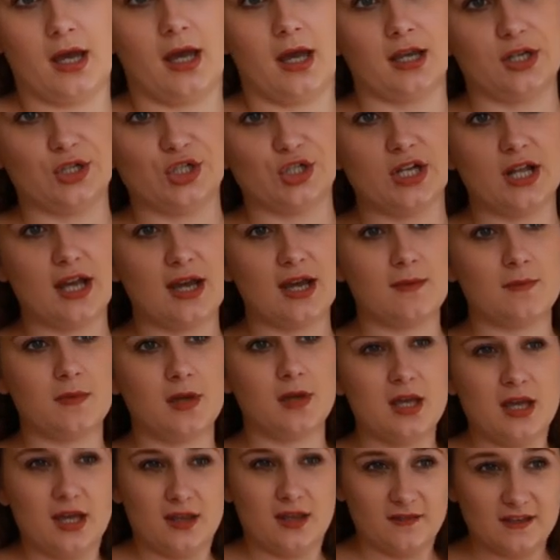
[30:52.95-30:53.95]
H&M.
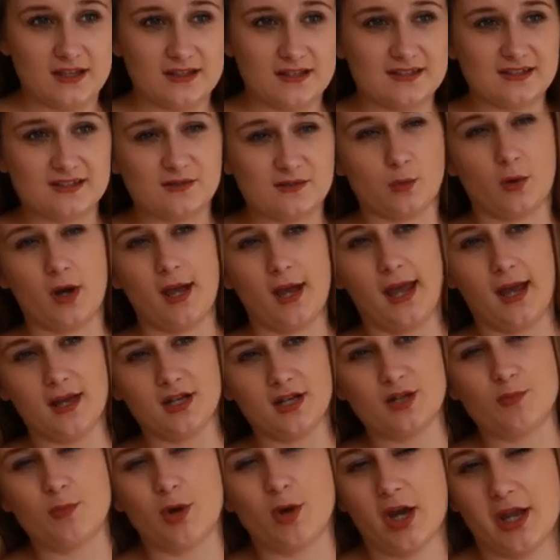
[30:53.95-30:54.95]
This is what I
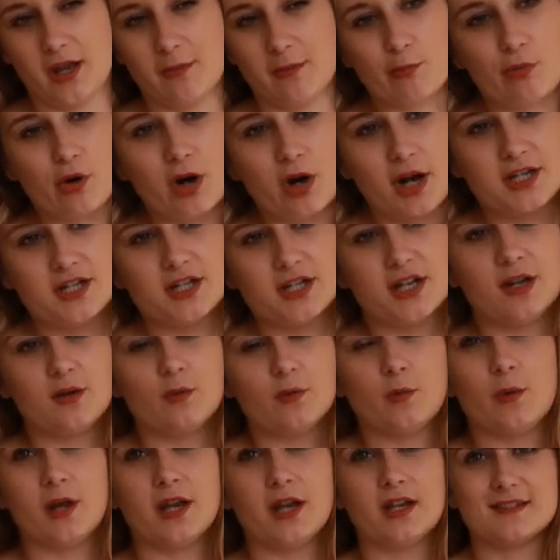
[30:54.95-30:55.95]
had to buy in
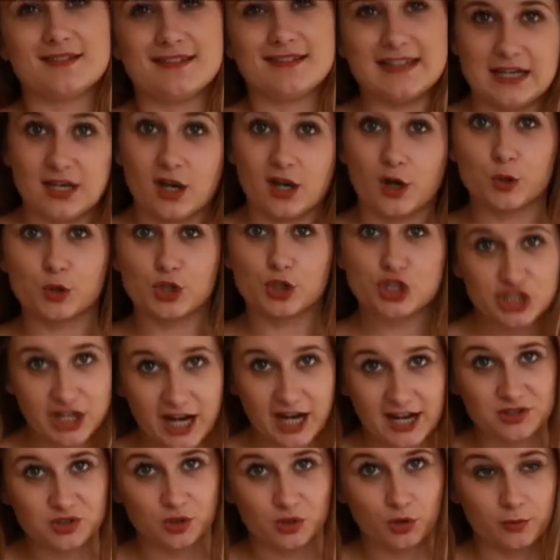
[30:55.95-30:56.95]
Brighton when a seagull
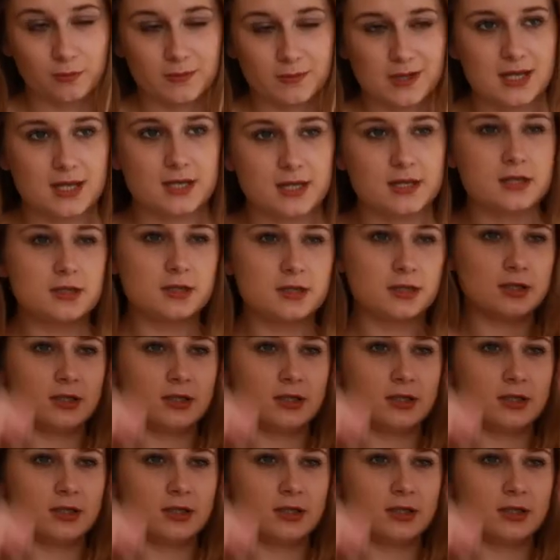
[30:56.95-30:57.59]
shat on me.